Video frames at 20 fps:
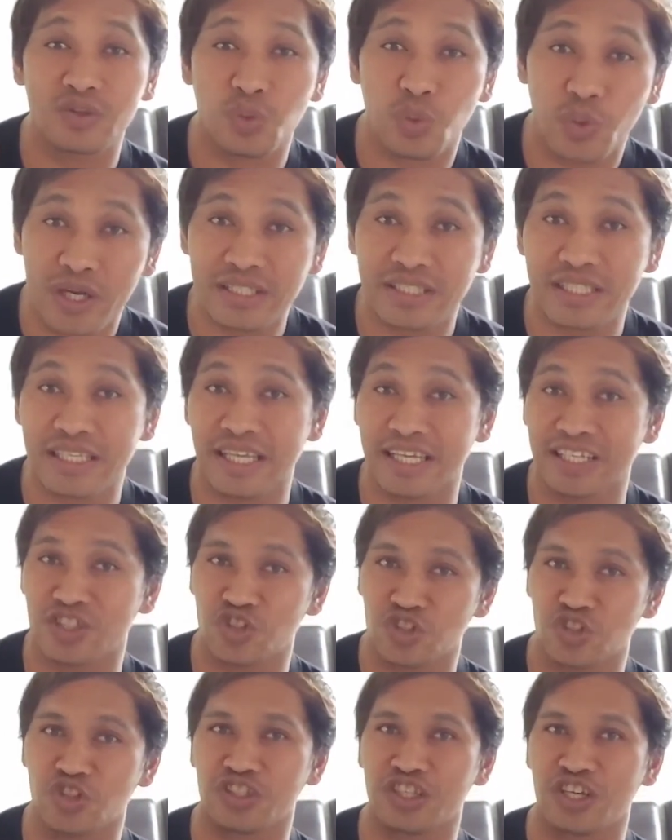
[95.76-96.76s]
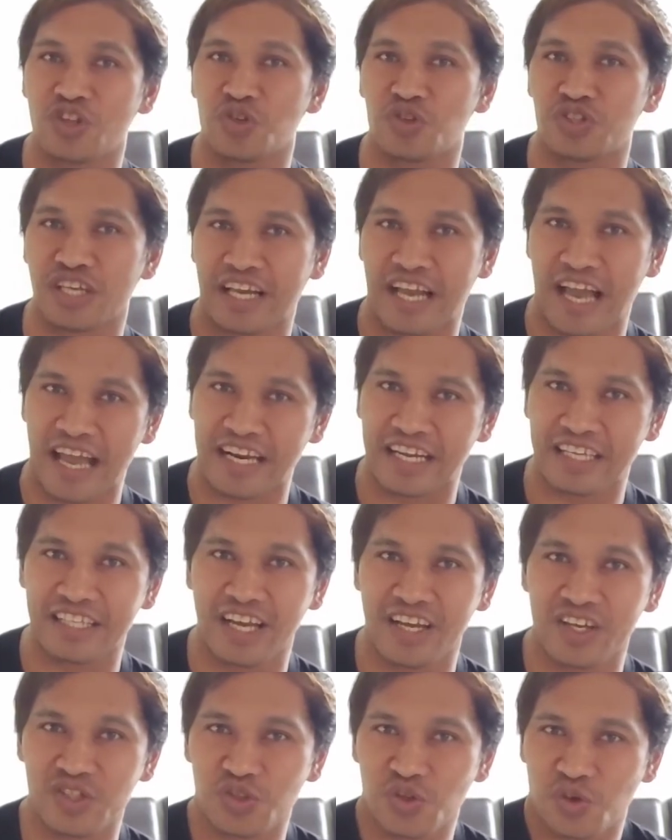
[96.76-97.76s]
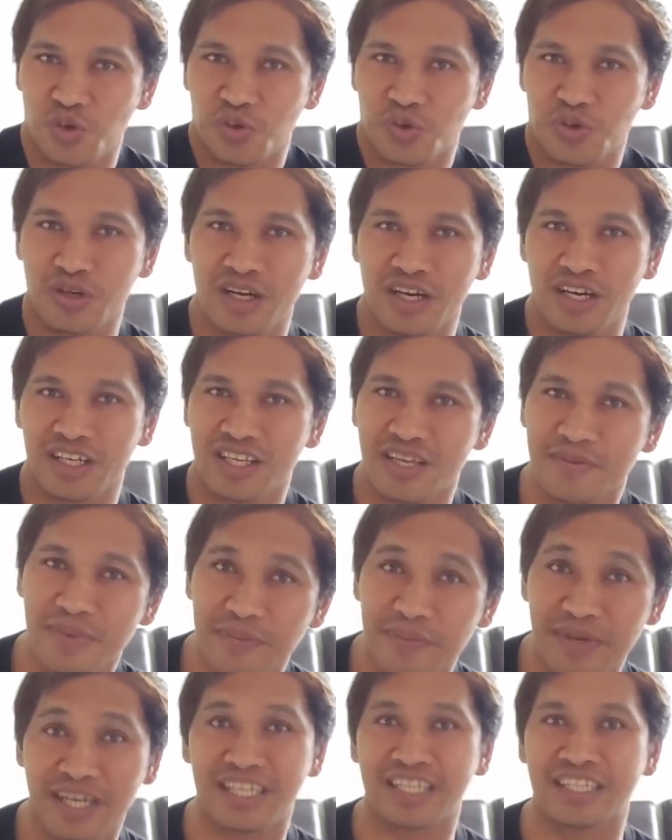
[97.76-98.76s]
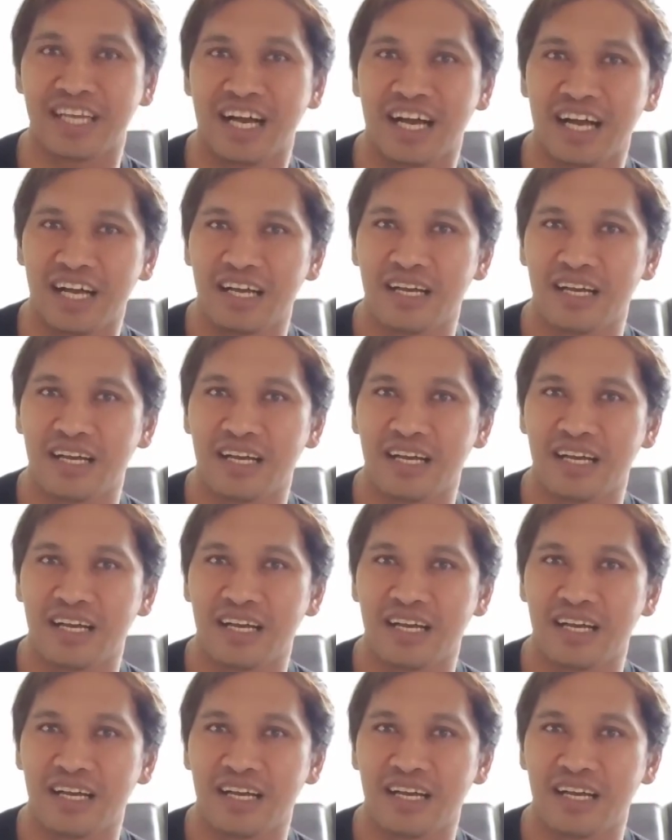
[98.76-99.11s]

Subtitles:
resident mo dito sa Canada. So, di ba maganda?